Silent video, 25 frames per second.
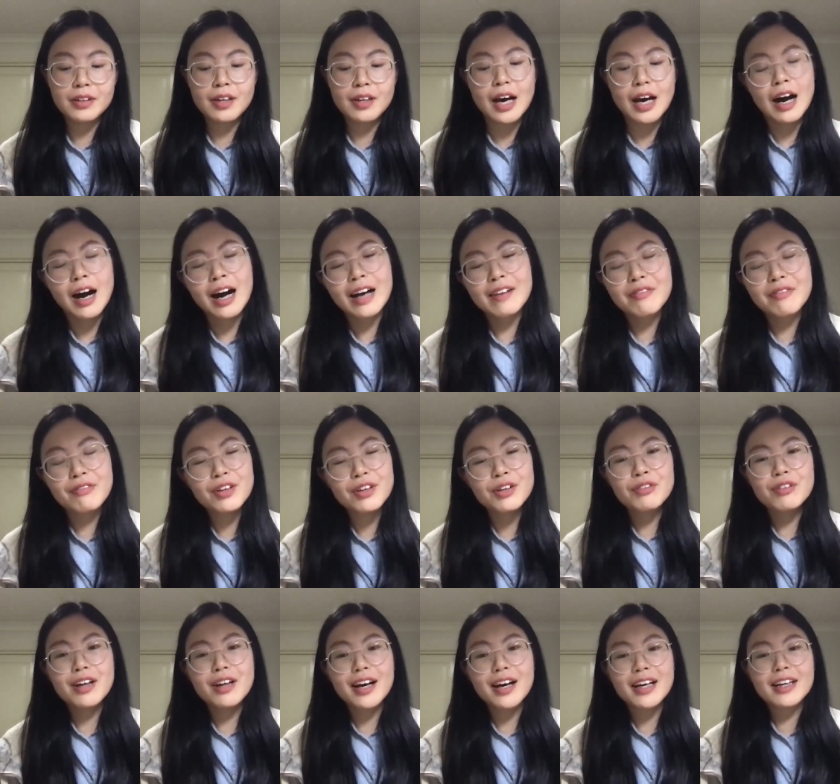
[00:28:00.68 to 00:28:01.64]
I
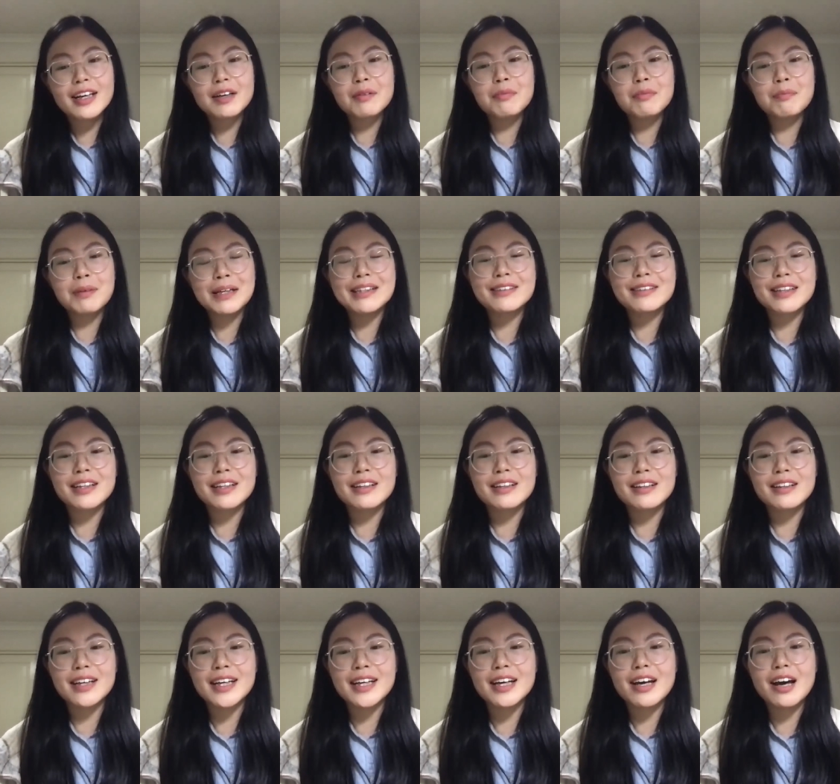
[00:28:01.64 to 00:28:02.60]
feel like
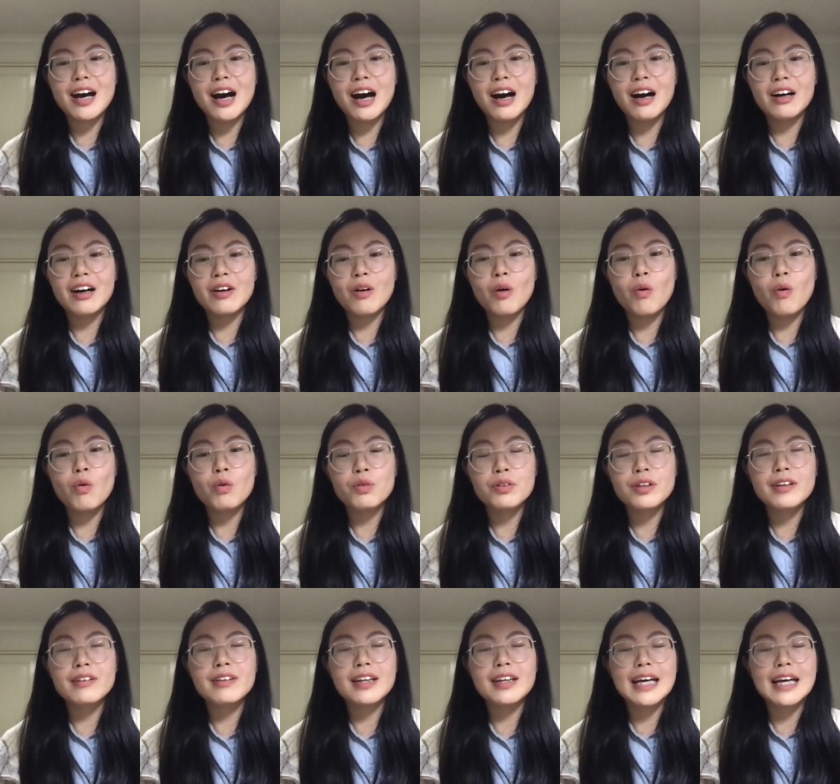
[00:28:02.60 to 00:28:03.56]
basically uh, all
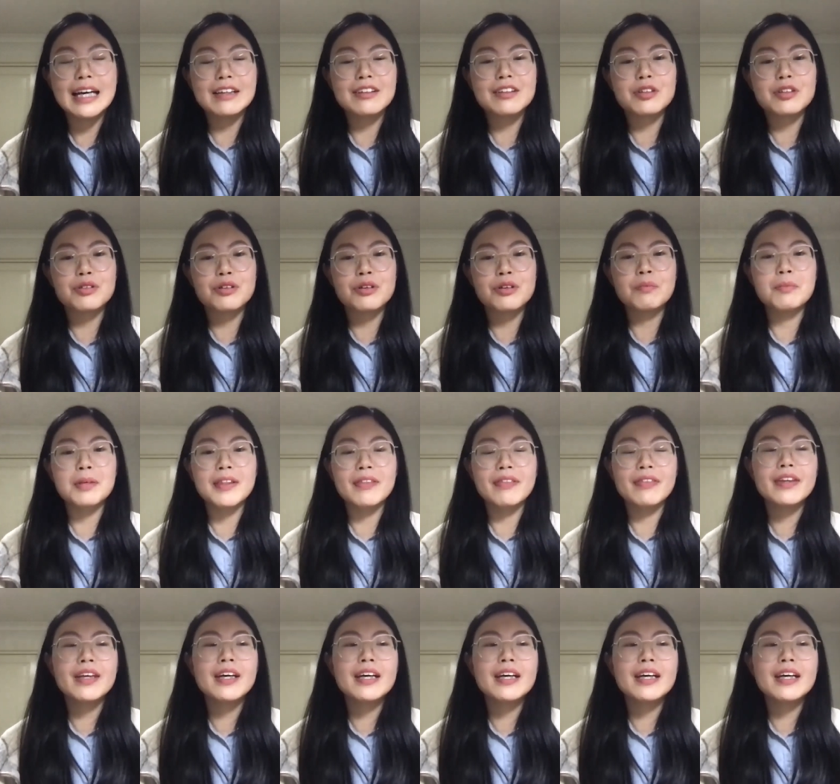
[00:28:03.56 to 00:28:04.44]
the instrument